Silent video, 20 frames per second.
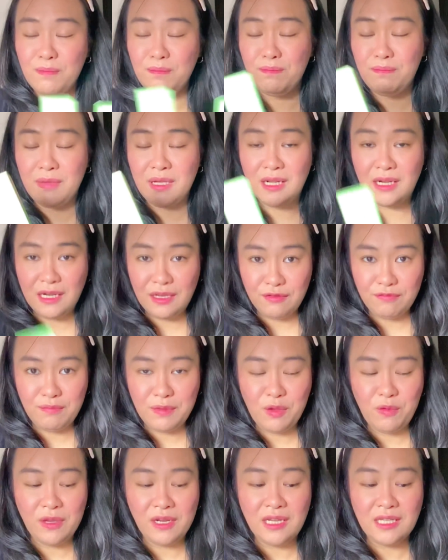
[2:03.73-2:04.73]

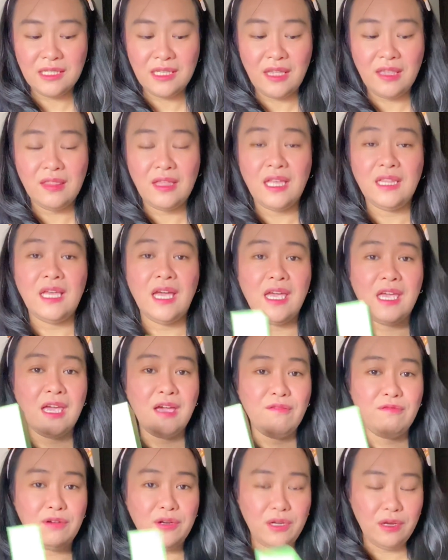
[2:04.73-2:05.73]
Believe me when I say that. I
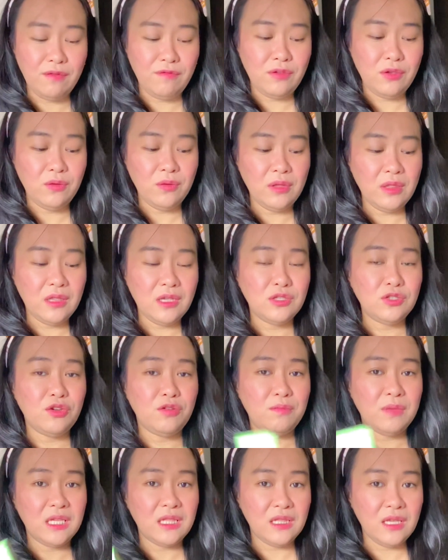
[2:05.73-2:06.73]
have a review on this
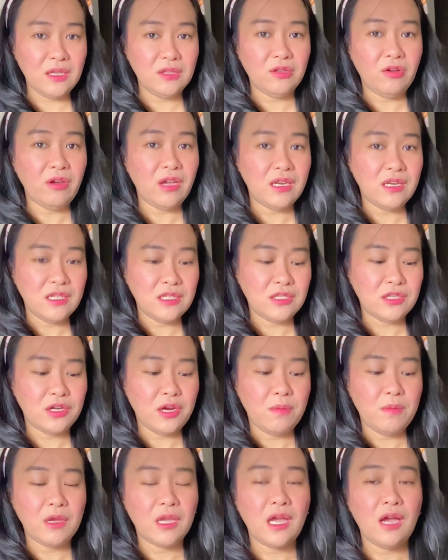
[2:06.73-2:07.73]
on my TikTok and
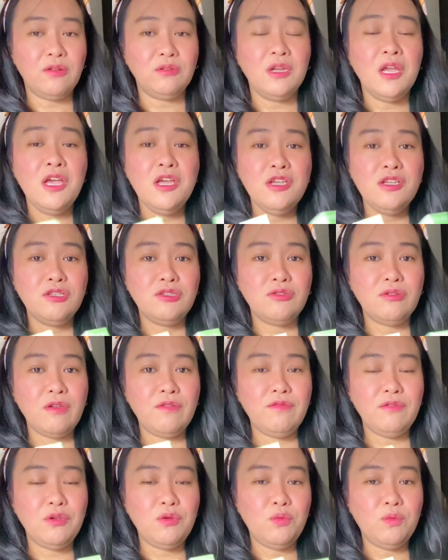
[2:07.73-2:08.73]
Instagram account. So
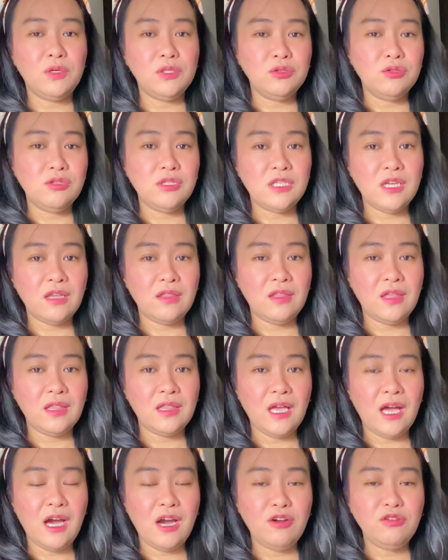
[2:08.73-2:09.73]
if you want to check
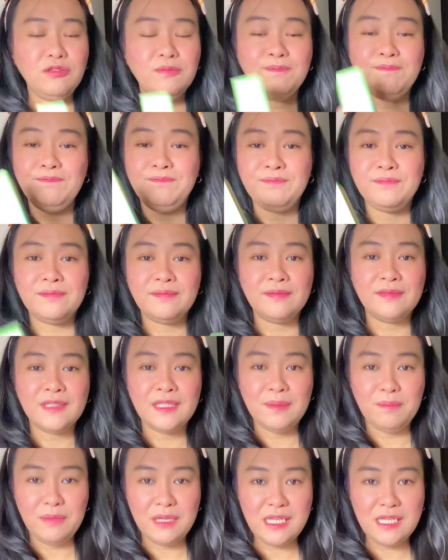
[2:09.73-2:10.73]
that out,
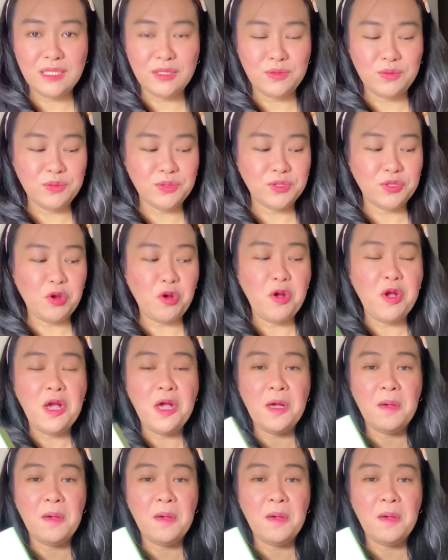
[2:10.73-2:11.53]
please do so.